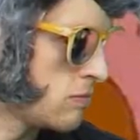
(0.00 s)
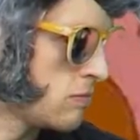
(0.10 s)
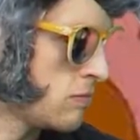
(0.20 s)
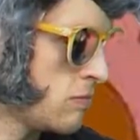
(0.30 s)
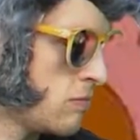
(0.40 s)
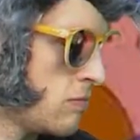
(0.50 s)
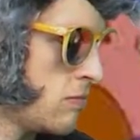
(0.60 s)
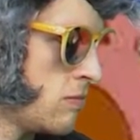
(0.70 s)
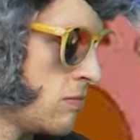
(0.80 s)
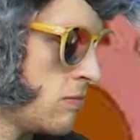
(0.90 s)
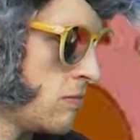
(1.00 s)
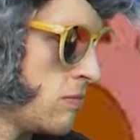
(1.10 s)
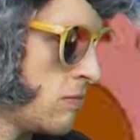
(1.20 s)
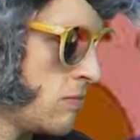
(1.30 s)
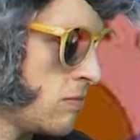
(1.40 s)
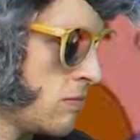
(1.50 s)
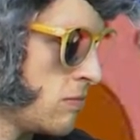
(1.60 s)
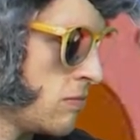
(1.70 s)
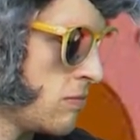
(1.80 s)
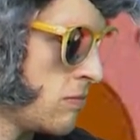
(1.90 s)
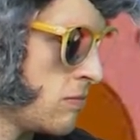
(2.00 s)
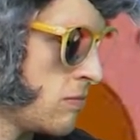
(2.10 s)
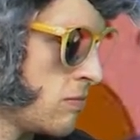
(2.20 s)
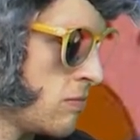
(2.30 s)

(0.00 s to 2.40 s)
[no speech]